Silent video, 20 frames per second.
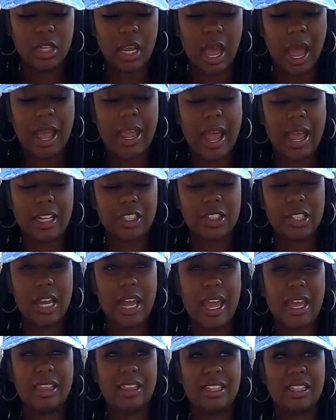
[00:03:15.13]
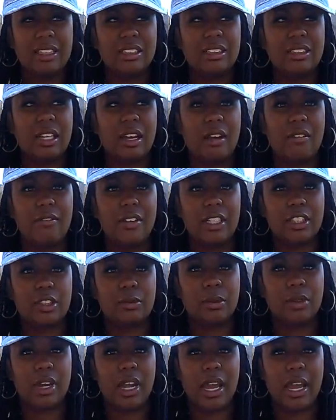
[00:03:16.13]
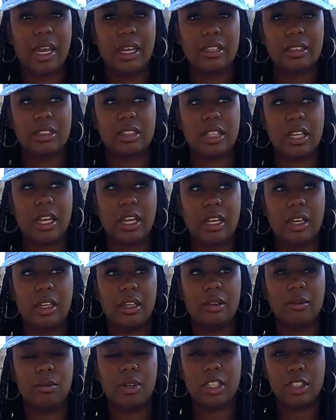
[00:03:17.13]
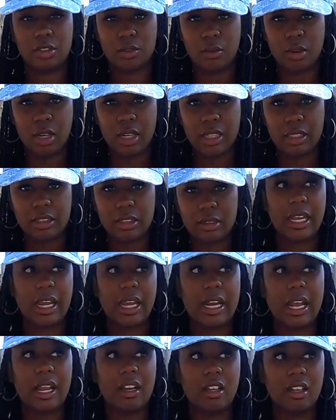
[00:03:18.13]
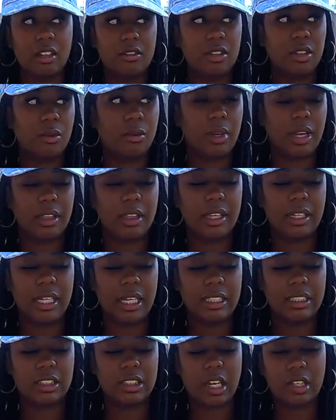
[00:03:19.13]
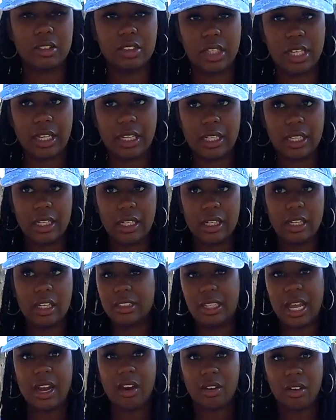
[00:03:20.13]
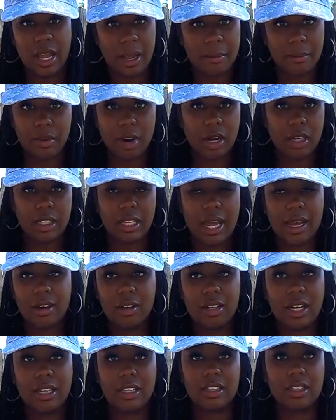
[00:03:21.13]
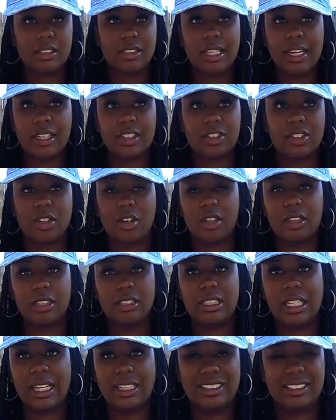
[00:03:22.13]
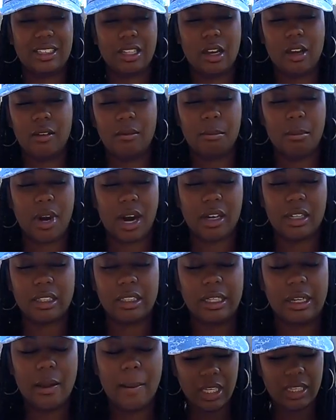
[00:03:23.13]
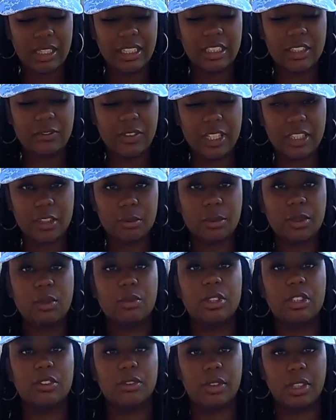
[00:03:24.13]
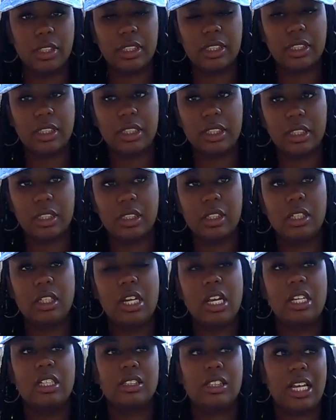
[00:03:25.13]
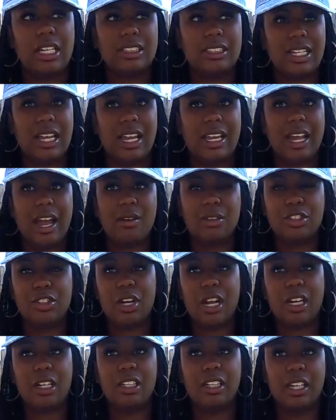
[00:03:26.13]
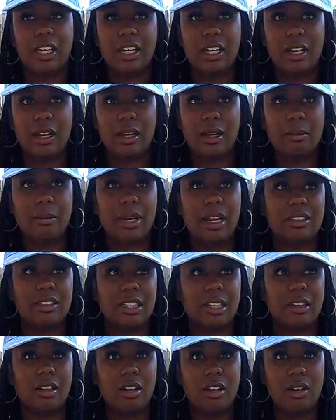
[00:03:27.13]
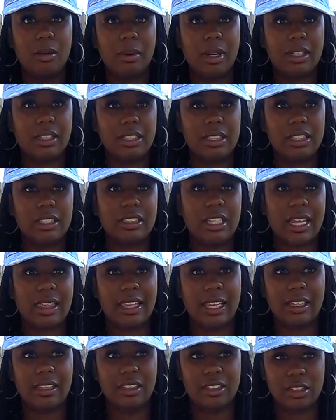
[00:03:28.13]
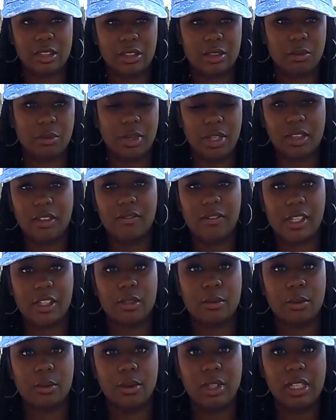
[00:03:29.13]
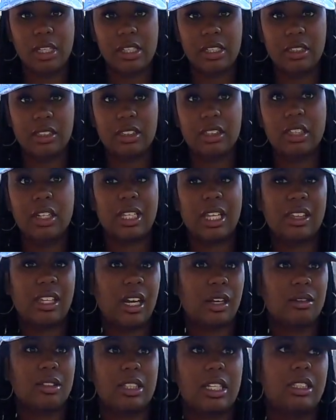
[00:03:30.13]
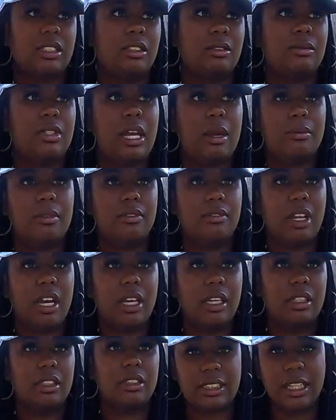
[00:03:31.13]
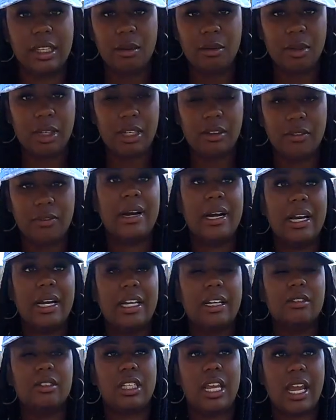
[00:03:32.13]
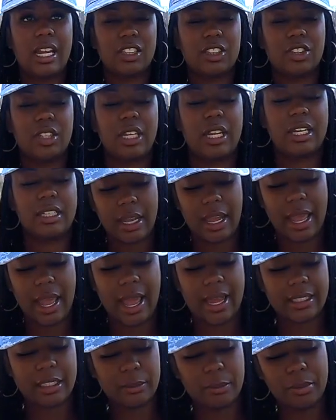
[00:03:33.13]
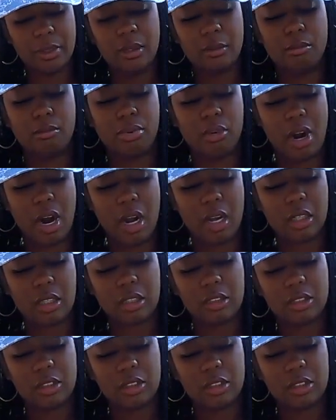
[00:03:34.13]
I actually had this vegetable at a restaurant, and I love the way that they sauteed it, because I don't like broccoli. I don't like the texture or the taste of broccoli. This vegetable was really good. So I was trying to look it up. I was like, oh my goodness, I think this is what the vegetable was, because I thought it was like some type of like seaweed, but it was actually aspa-brock.